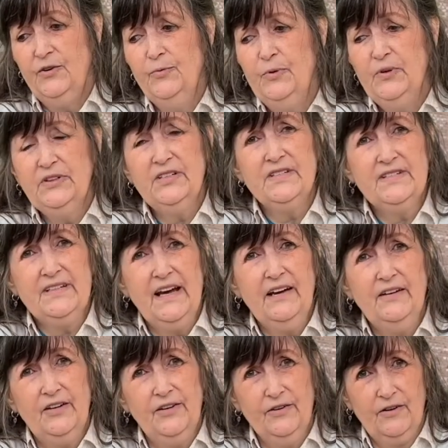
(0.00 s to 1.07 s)
put this out
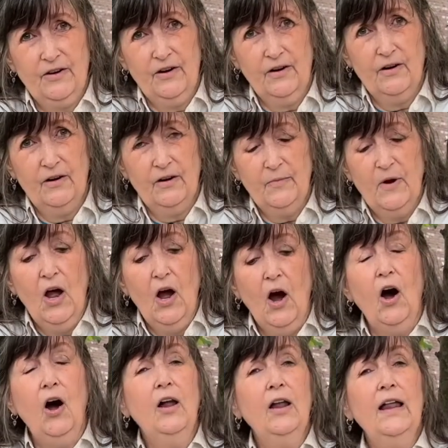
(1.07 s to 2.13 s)
at your curb,
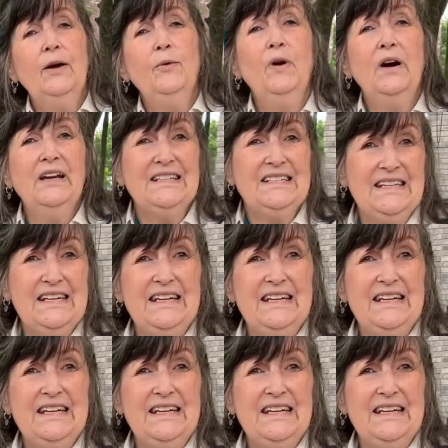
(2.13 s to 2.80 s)
all I want to see